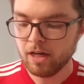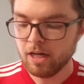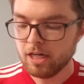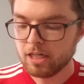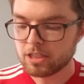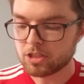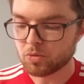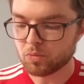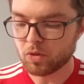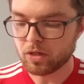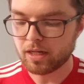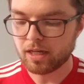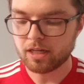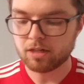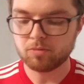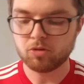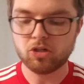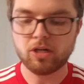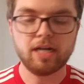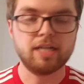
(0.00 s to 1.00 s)
So what
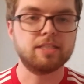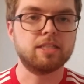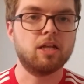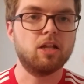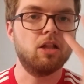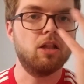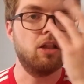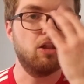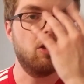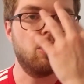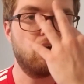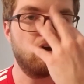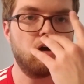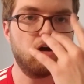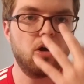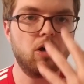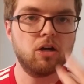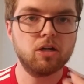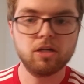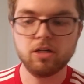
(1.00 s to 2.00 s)
animal has a
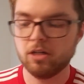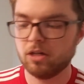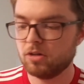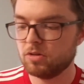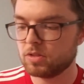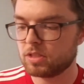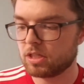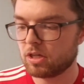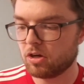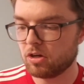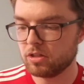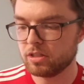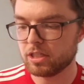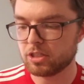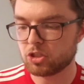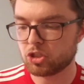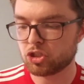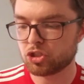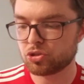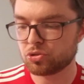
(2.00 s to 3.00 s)
long nose called a
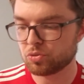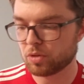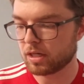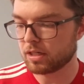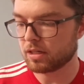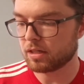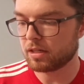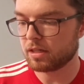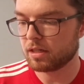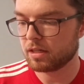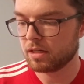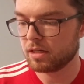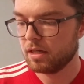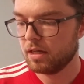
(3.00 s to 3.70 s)
trunk